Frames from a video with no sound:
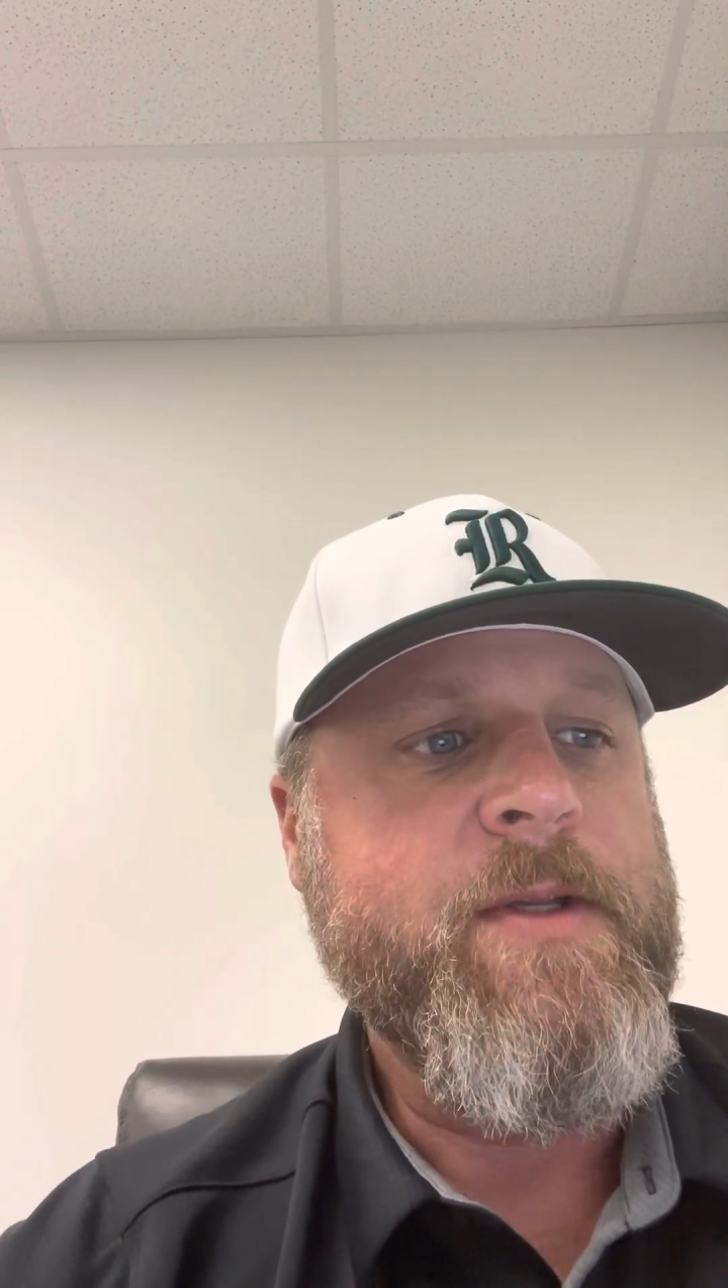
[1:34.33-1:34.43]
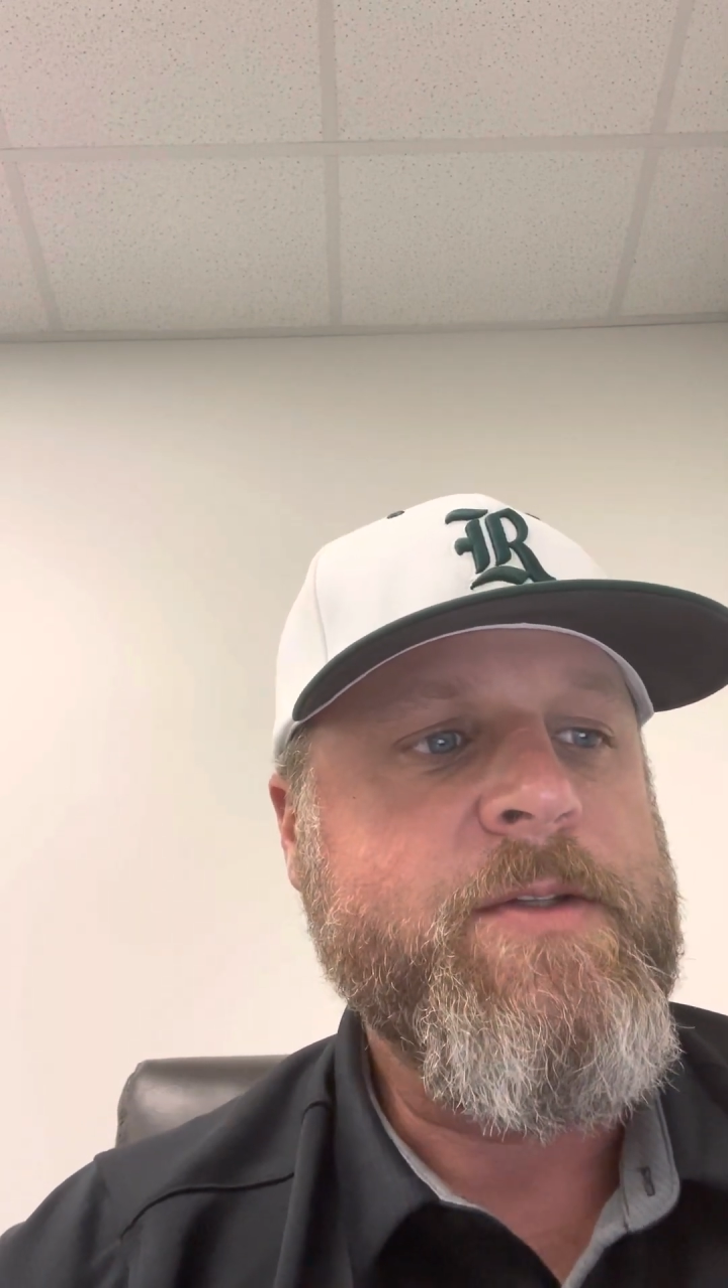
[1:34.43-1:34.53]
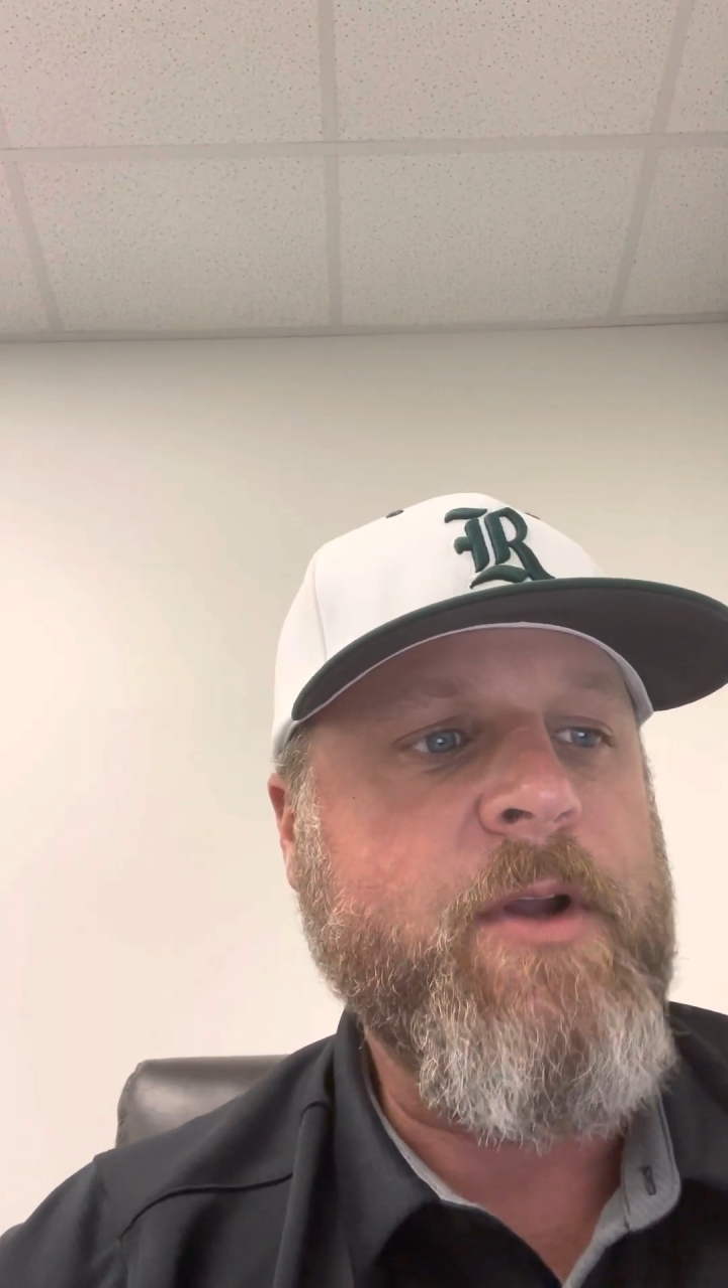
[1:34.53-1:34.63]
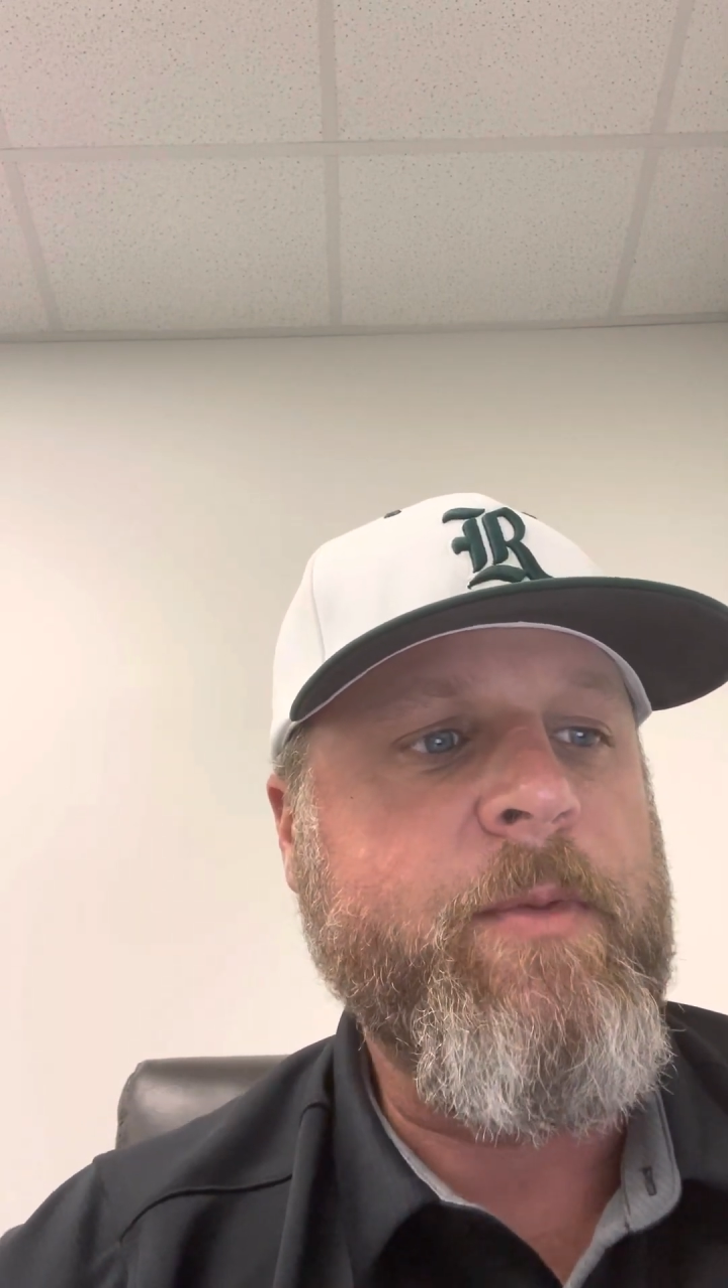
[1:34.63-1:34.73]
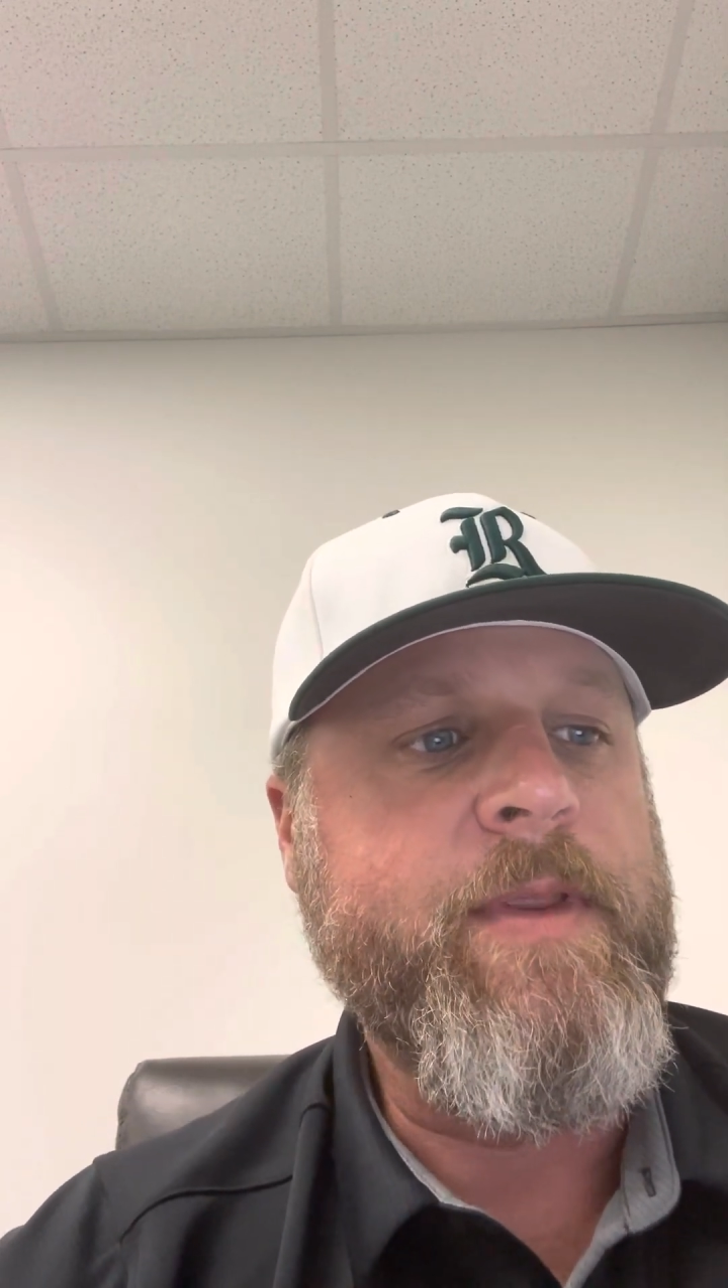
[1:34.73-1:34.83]

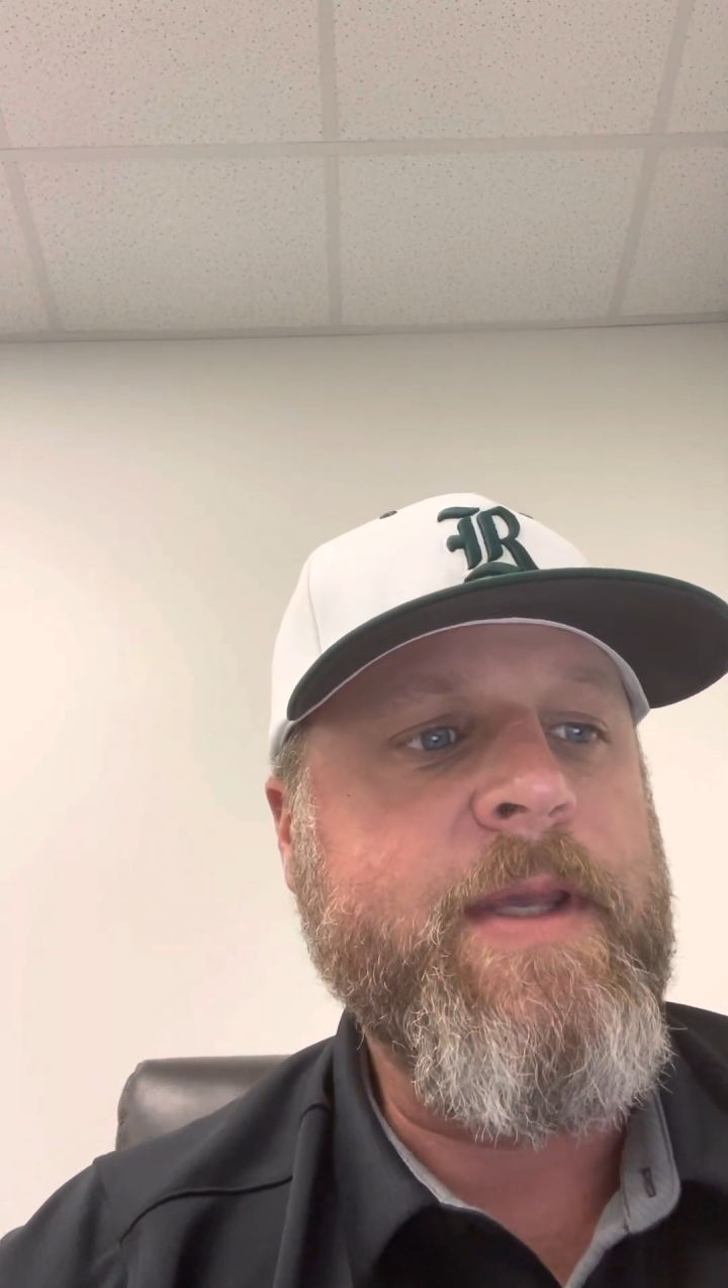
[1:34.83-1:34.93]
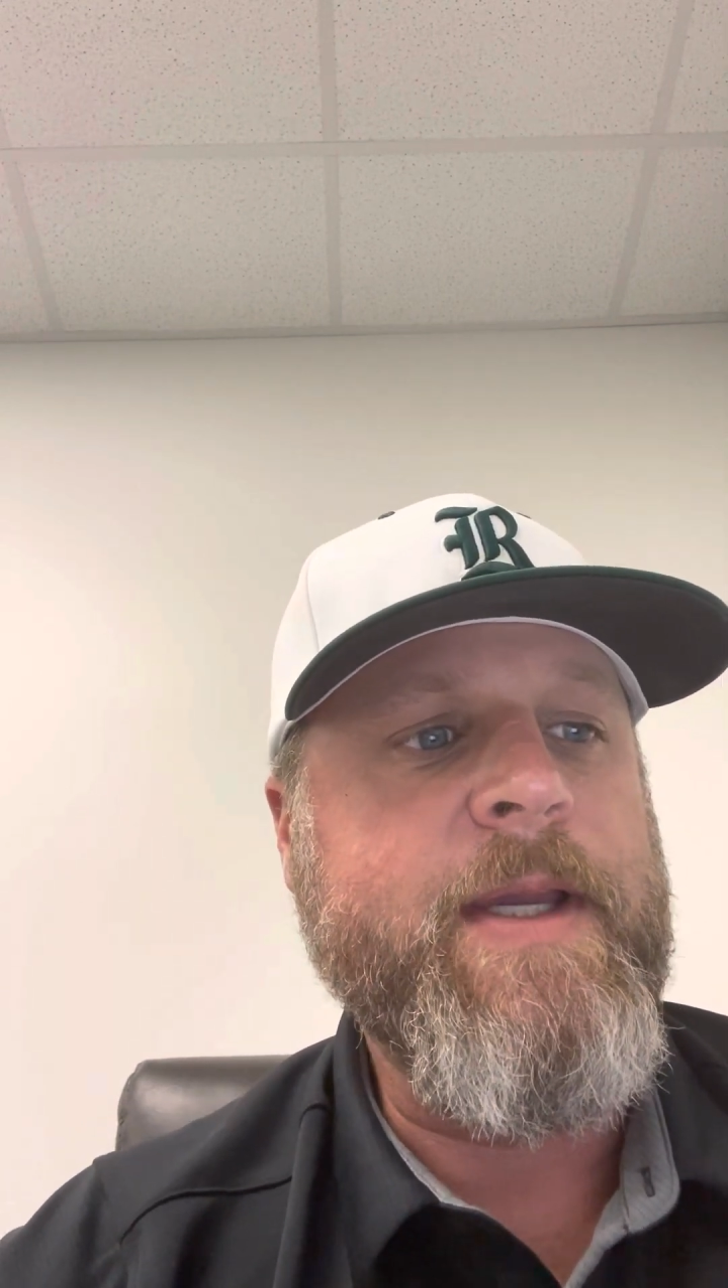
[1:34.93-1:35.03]
Start with the